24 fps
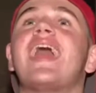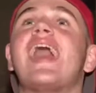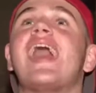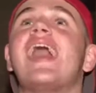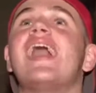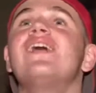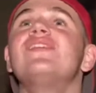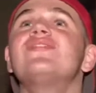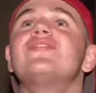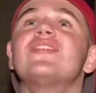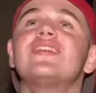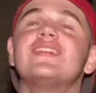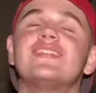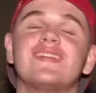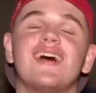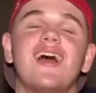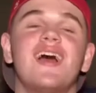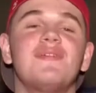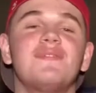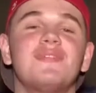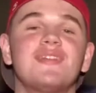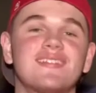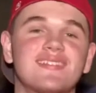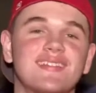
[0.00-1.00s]
Every
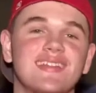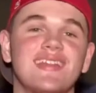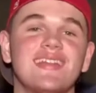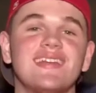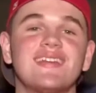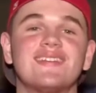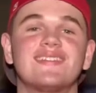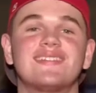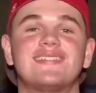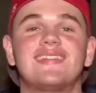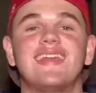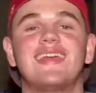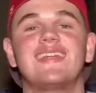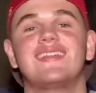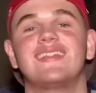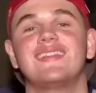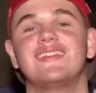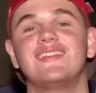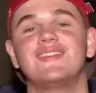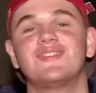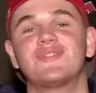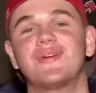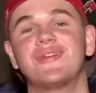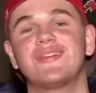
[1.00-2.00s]
time it is clear as day that
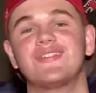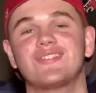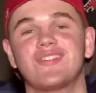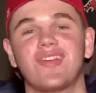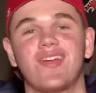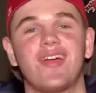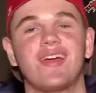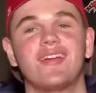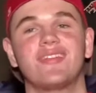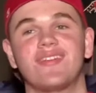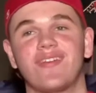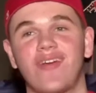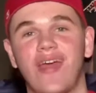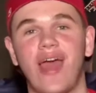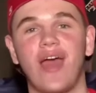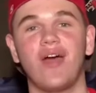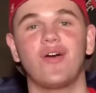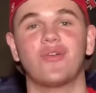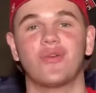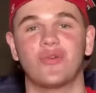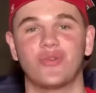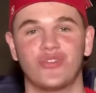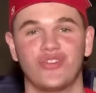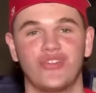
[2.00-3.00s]
these runners are either
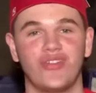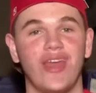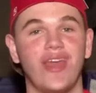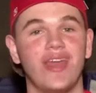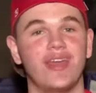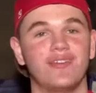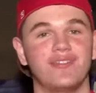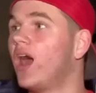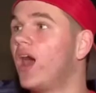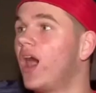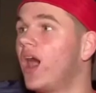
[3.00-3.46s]
out or safe.